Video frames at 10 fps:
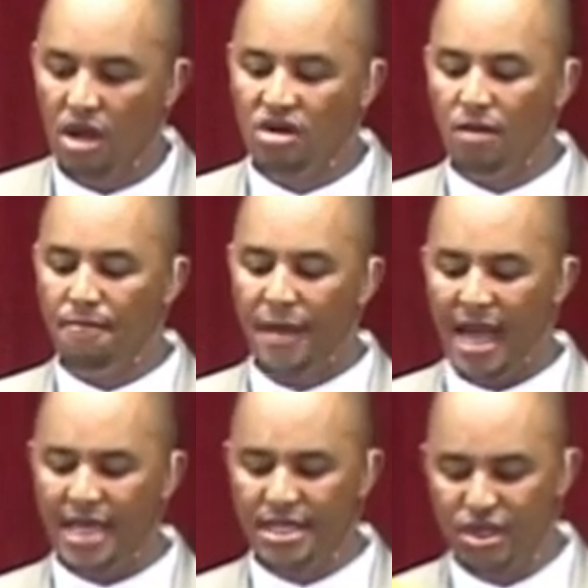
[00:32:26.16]

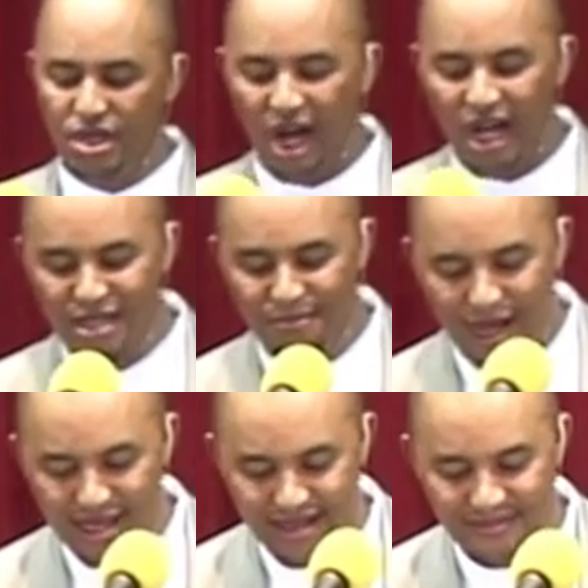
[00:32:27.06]
Compared to God's
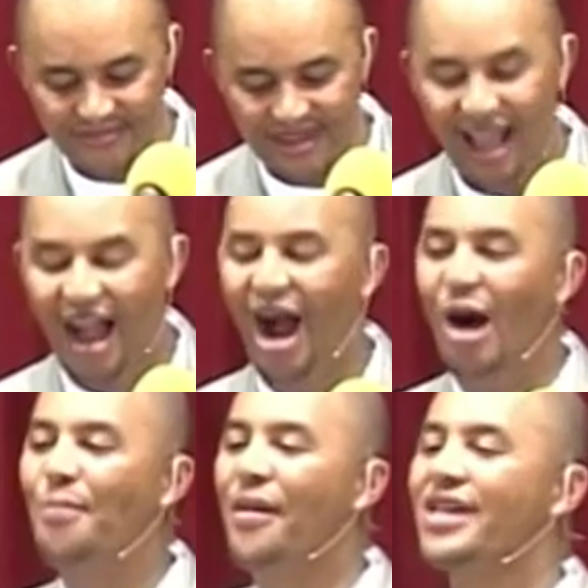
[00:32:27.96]
part,
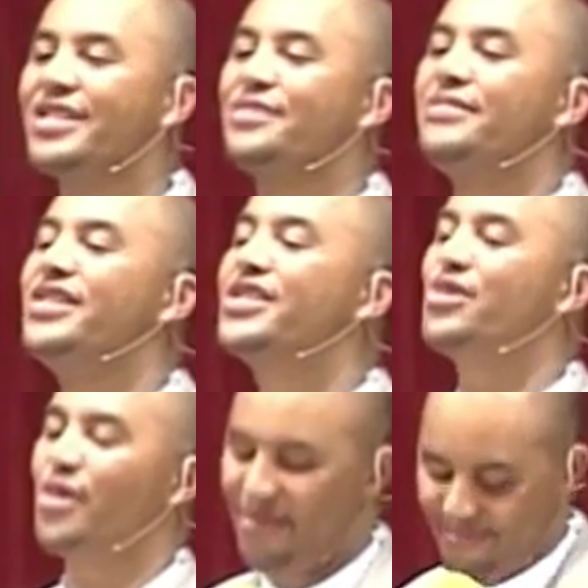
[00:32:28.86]
our part is
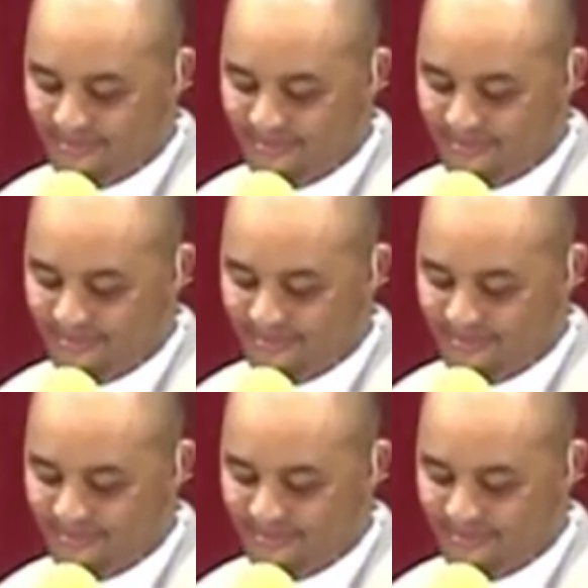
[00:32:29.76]
minuscule,